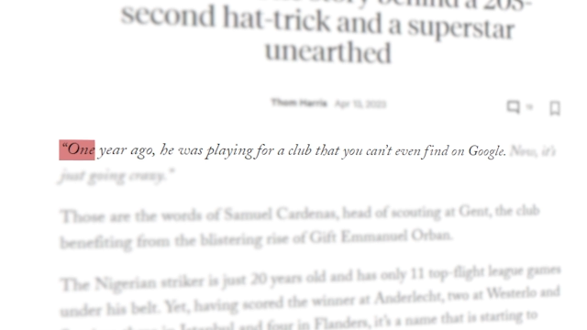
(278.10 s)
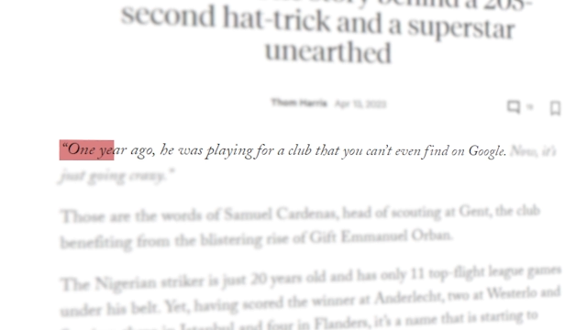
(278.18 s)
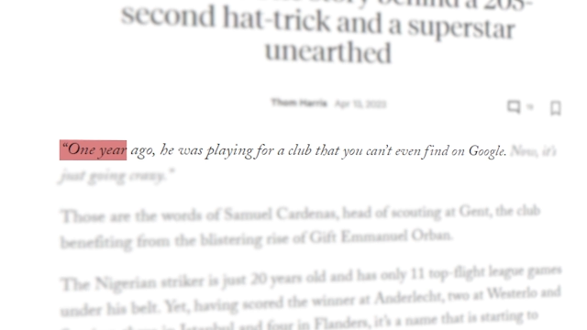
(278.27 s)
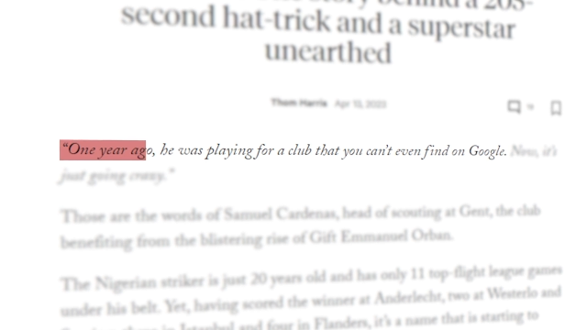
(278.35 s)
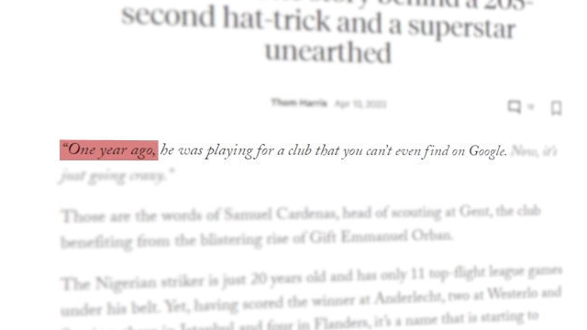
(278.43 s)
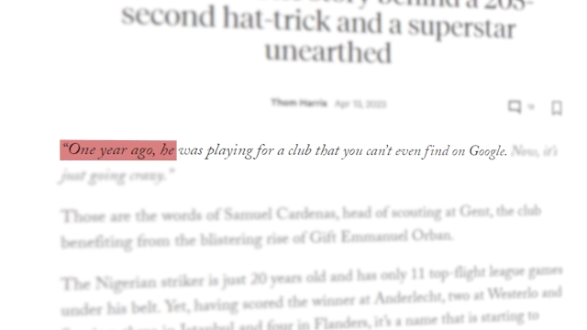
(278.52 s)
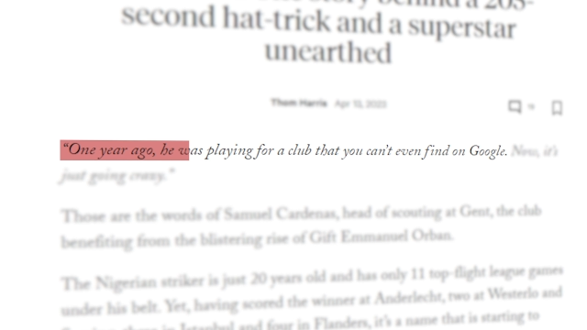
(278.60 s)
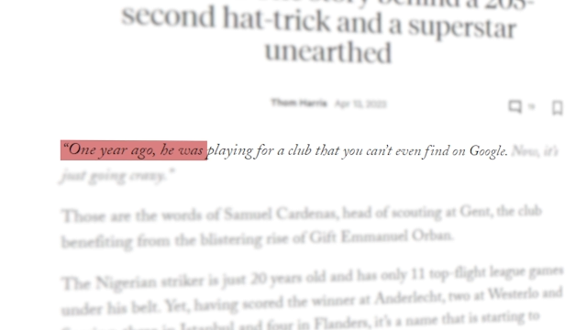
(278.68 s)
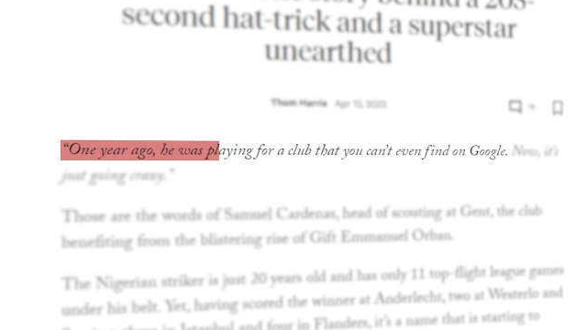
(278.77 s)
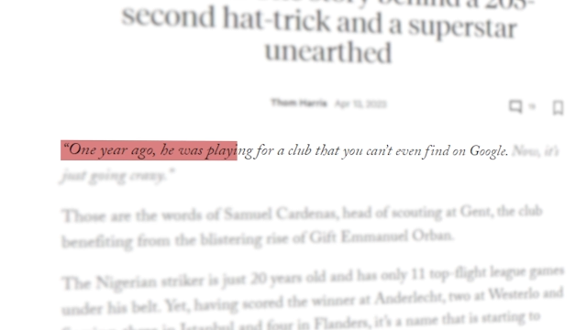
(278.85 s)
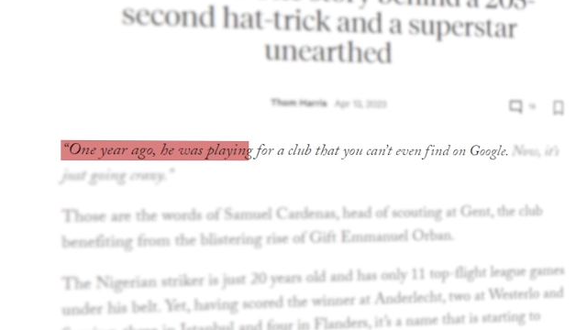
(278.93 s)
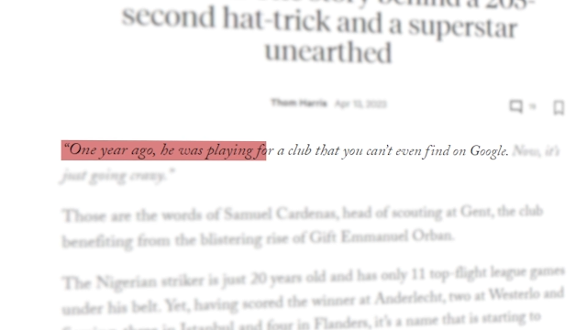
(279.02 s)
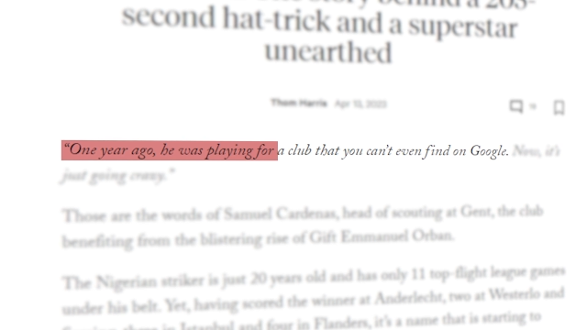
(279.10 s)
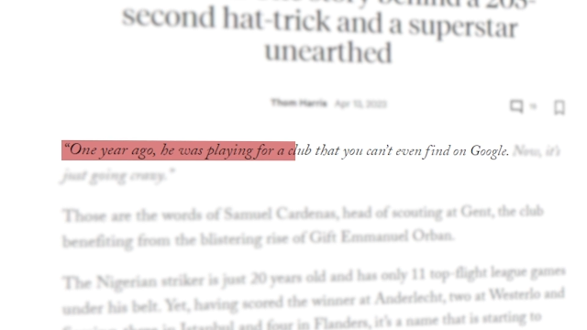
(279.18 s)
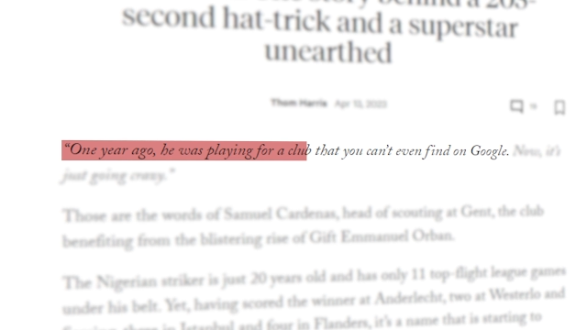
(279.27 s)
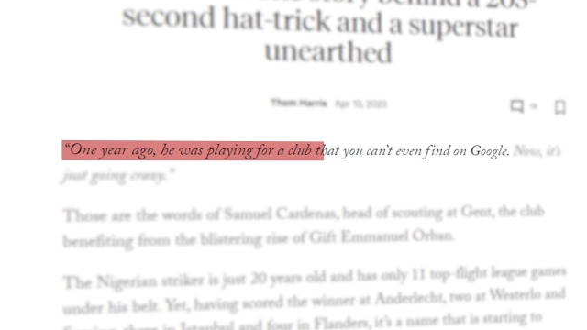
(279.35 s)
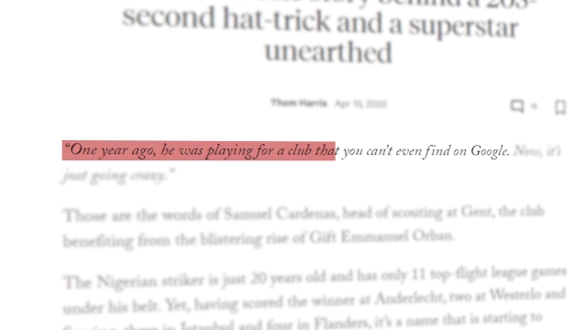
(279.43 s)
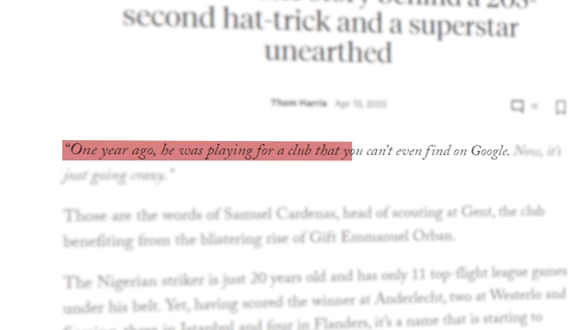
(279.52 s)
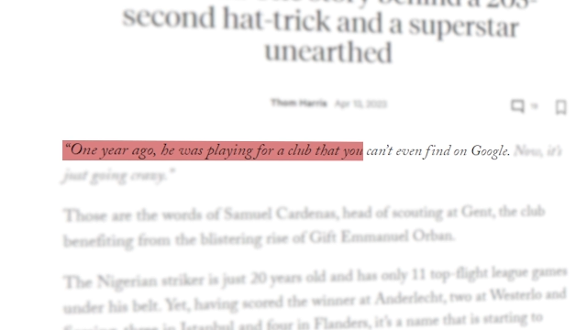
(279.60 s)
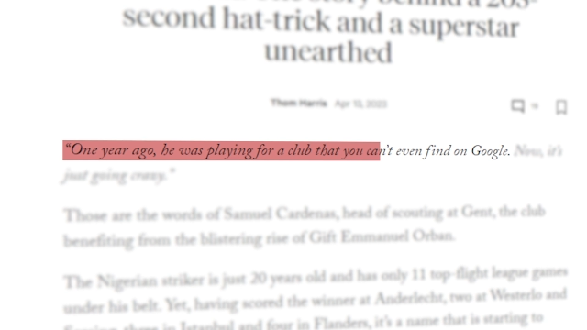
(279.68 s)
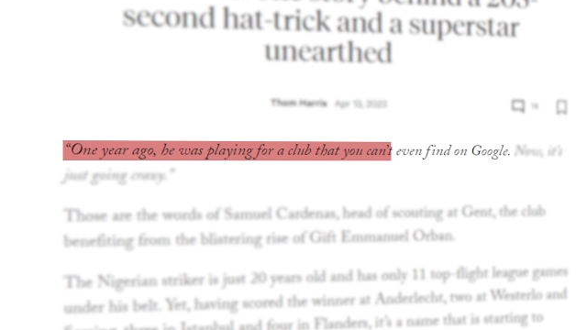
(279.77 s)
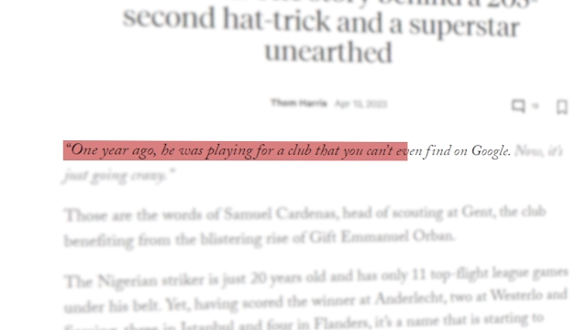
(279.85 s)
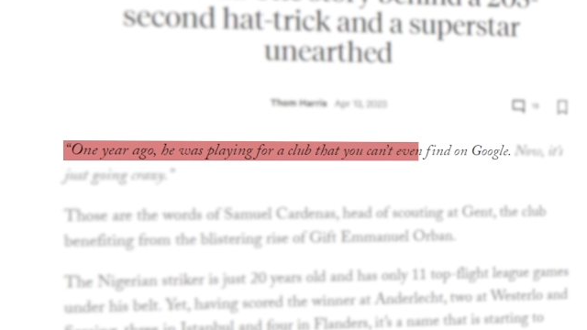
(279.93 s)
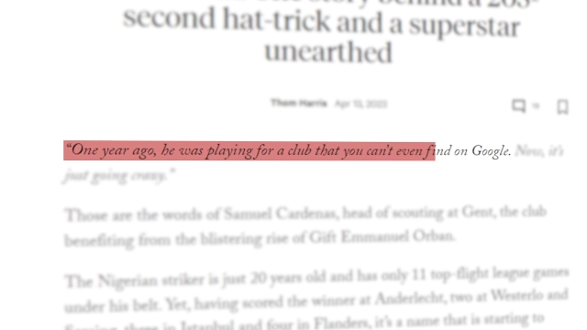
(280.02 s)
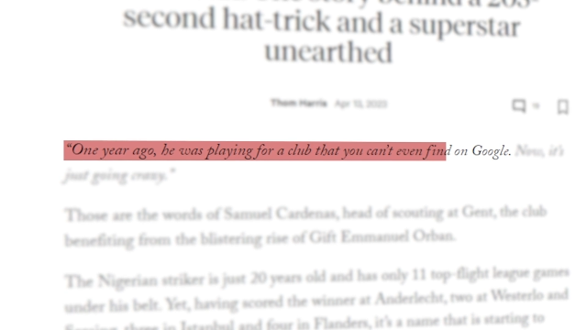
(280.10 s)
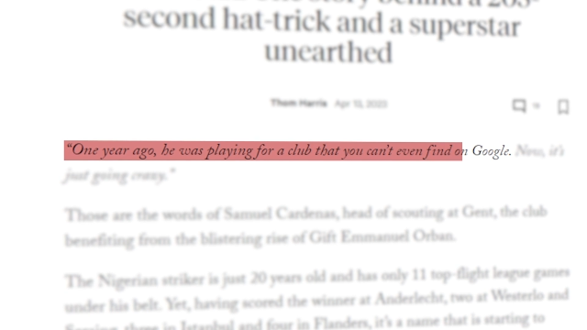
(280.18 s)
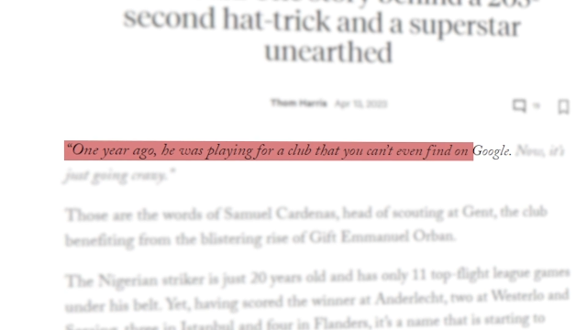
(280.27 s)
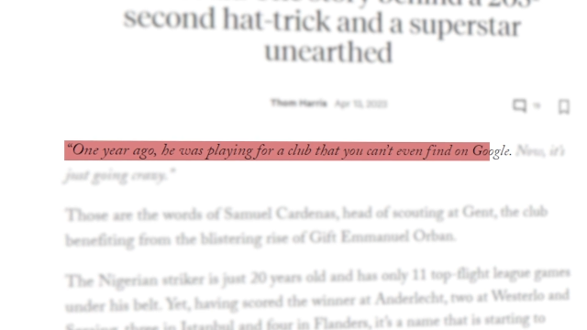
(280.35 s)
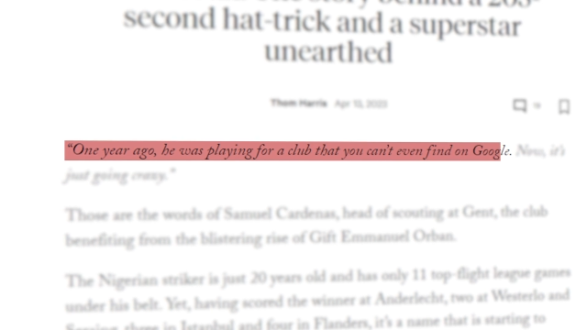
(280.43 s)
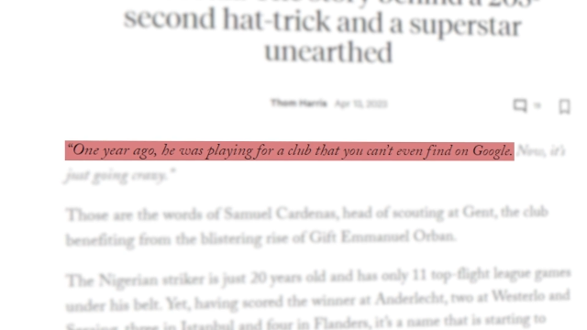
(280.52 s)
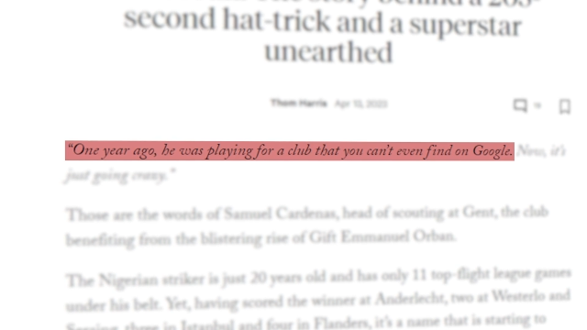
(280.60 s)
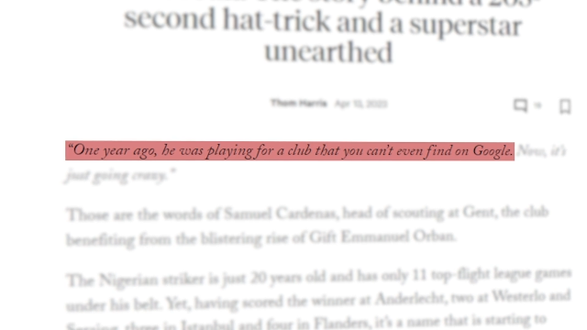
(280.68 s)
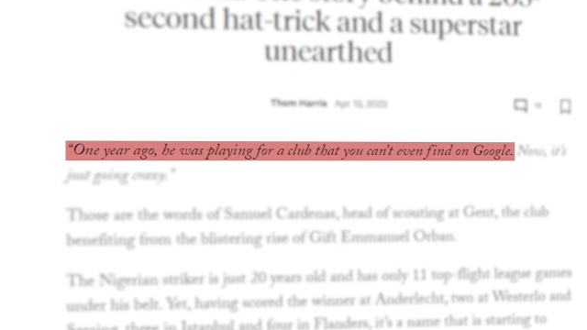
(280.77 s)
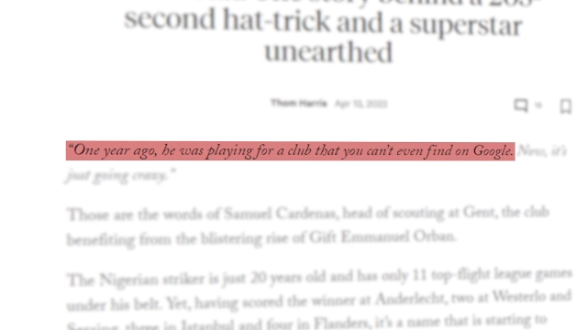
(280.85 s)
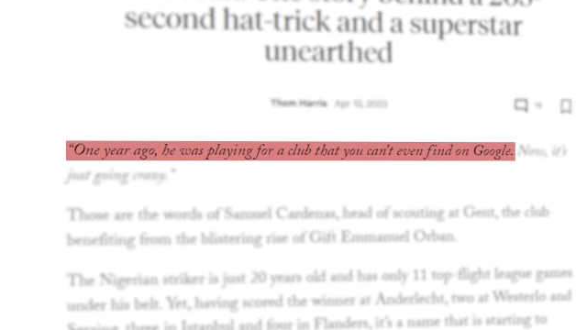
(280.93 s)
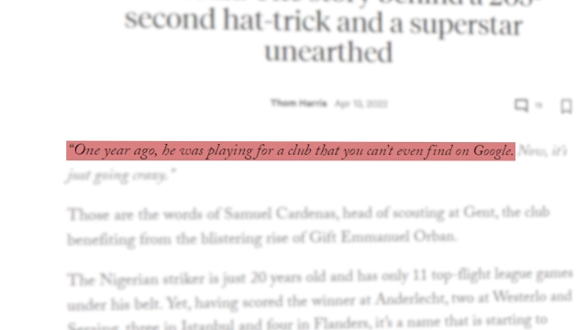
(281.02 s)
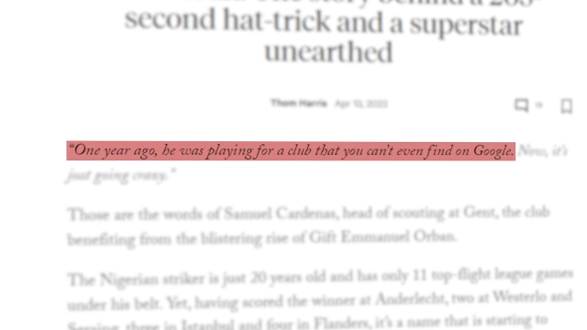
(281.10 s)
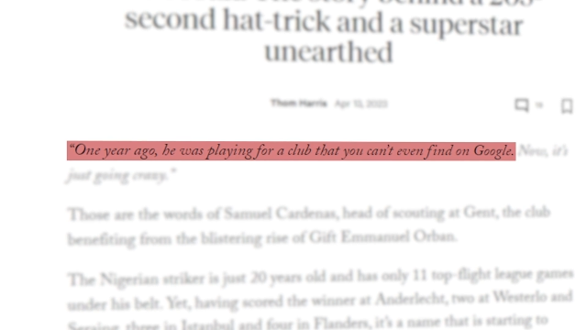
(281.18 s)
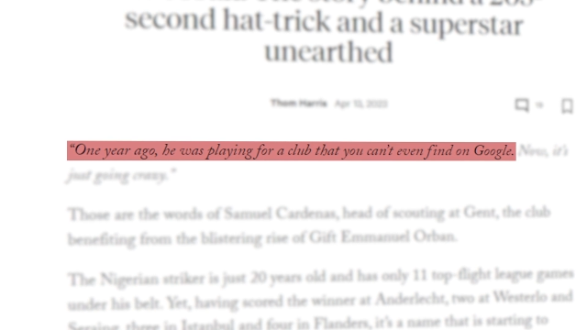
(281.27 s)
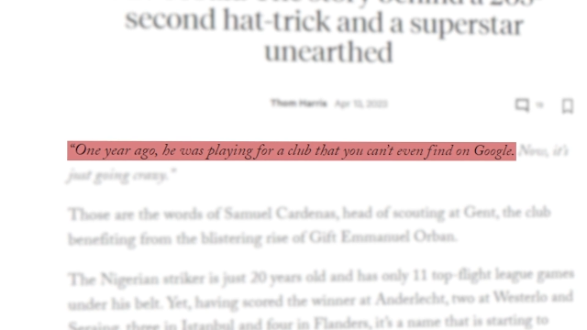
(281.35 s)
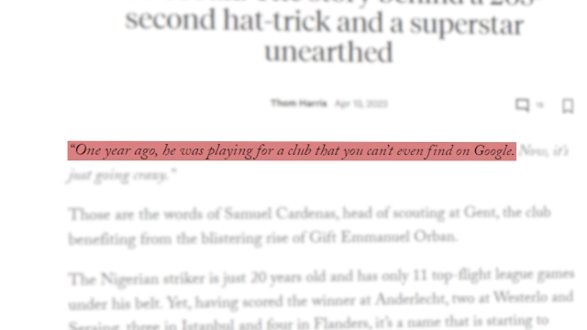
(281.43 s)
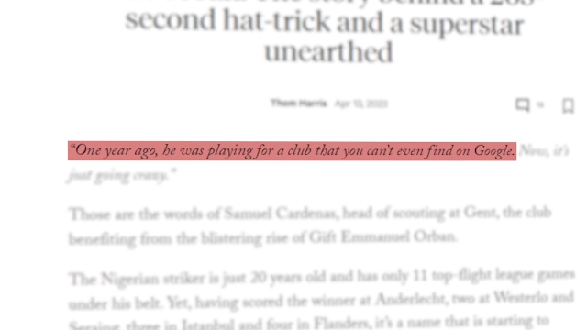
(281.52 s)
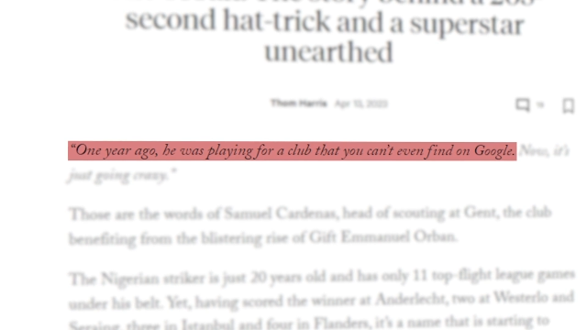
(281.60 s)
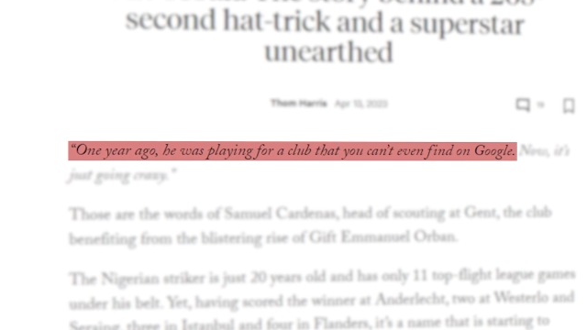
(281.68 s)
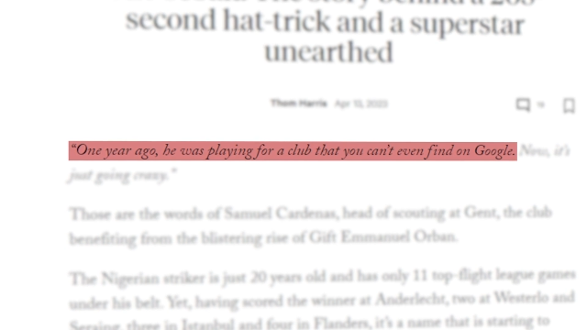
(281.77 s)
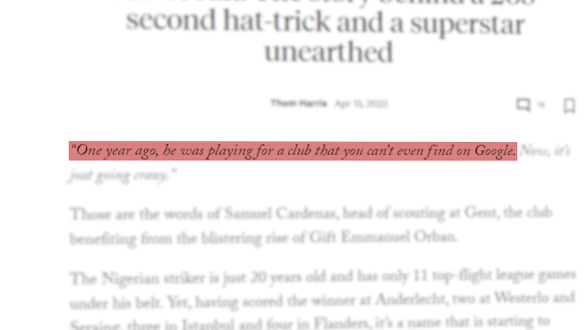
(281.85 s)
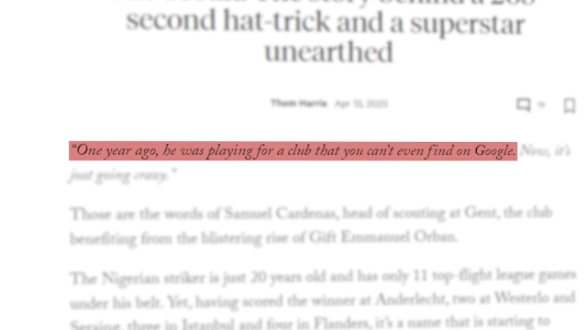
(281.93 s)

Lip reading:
Nobody's mouth can be seen.